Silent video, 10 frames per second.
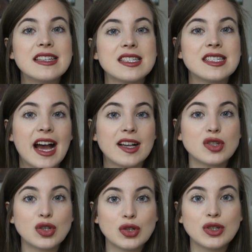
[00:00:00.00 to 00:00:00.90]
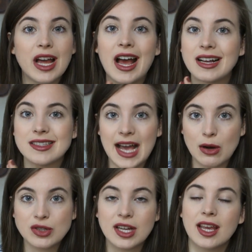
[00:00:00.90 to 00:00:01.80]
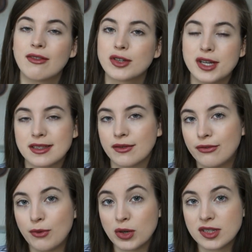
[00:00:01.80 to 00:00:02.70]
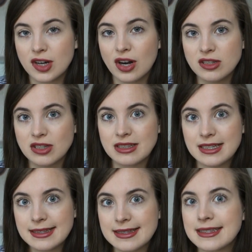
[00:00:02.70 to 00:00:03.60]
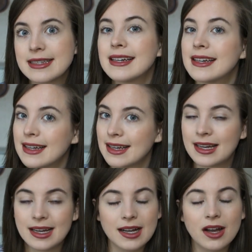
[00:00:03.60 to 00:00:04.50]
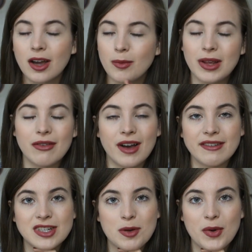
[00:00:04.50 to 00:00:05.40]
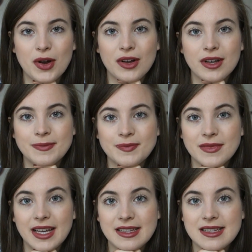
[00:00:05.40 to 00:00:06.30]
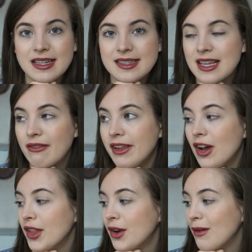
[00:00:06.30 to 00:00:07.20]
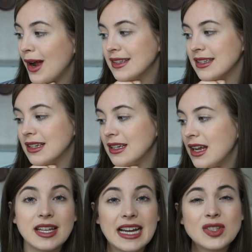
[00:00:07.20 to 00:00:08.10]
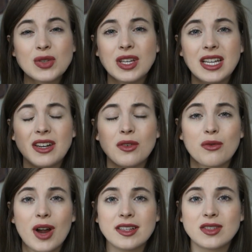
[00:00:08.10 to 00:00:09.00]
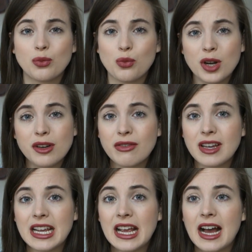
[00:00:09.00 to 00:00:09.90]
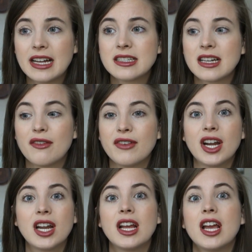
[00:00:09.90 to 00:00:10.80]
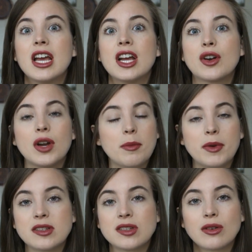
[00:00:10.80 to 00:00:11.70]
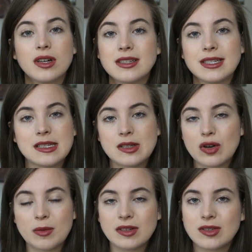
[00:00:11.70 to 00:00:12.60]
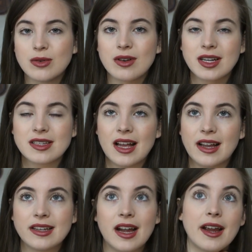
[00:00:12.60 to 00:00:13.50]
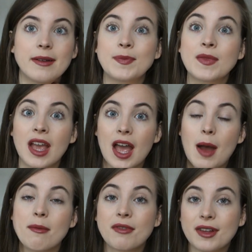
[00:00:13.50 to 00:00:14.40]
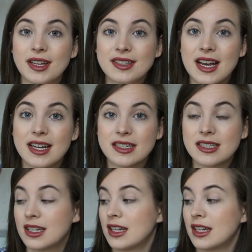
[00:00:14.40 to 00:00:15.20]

isn't as good as Out. I gave Grotesque 4 stars, so this could be a 5-star book. It's definitely on the horizon. Natsu Kirino writes wonderfully and very creepy stories and disturbing stories, and I am really excited